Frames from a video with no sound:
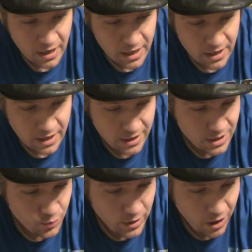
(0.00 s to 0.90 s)
He
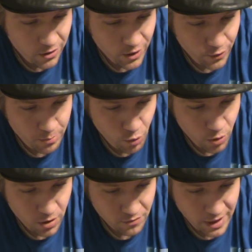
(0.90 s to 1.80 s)
disregarded a
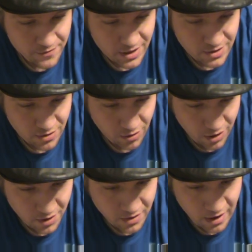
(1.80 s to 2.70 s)
report of life signs on
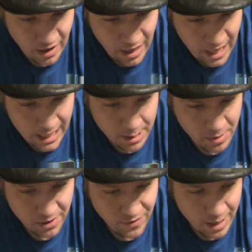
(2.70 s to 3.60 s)
Hoth and came
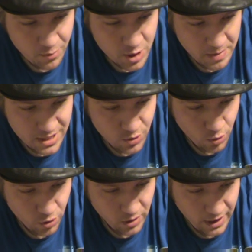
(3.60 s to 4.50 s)
out of hyperspace
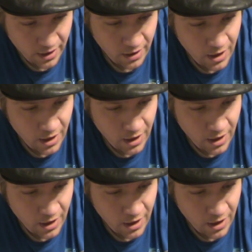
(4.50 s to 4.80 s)
too early,